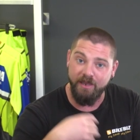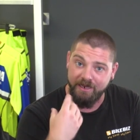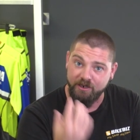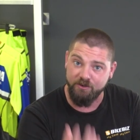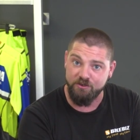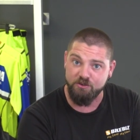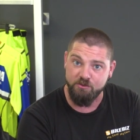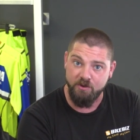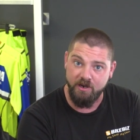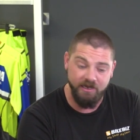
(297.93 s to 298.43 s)
In
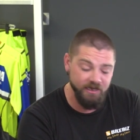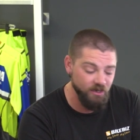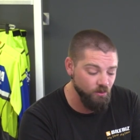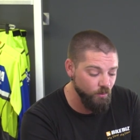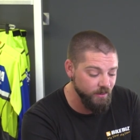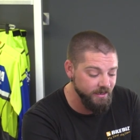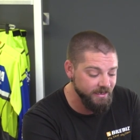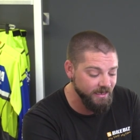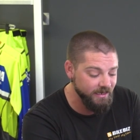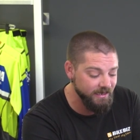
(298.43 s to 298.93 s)
Australia,
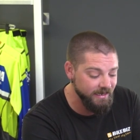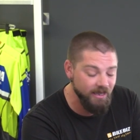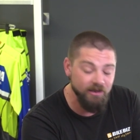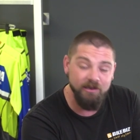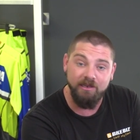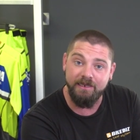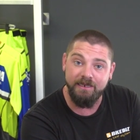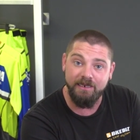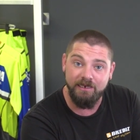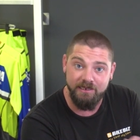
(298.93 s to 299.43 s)
we can now
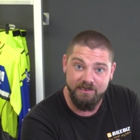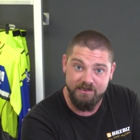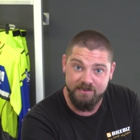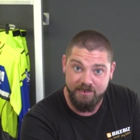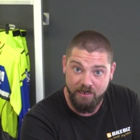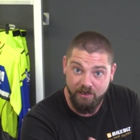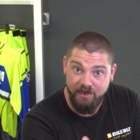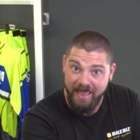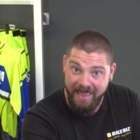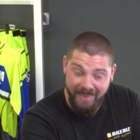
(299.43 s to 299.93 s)
legally sell